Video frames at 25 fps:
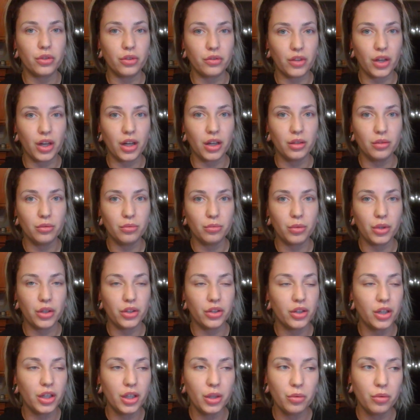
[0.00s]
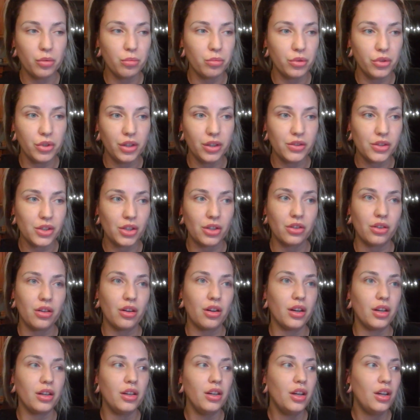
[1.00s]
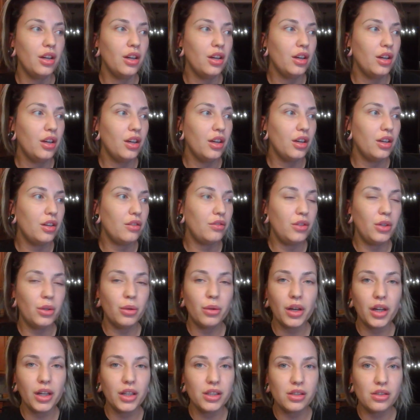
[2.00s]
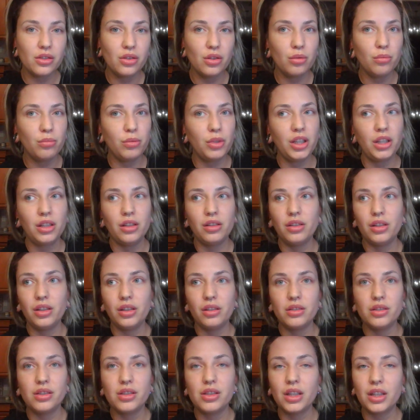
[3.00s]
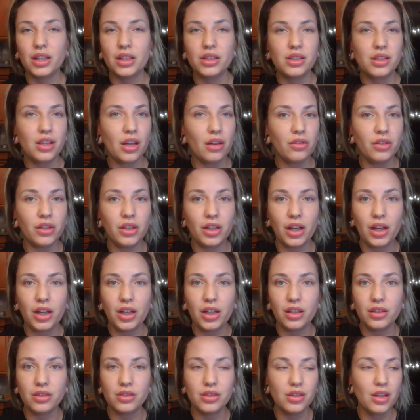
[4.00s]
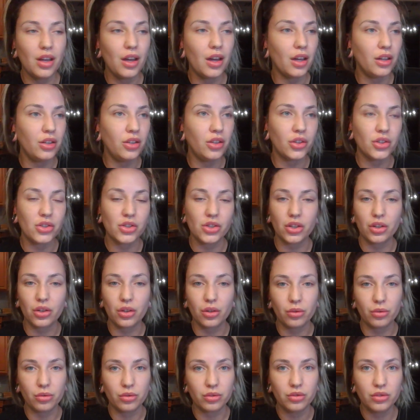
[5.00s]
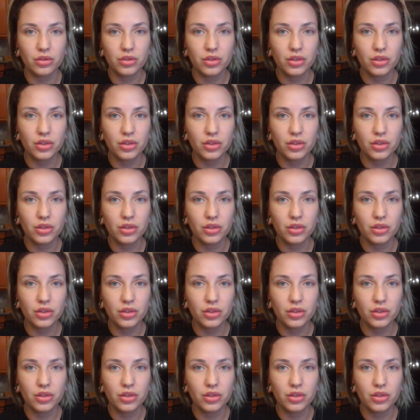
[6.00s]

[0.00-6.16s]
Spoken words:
of that, whether anyone believes it or not. If you guys knew me 6, 7, 8, 10 years ago,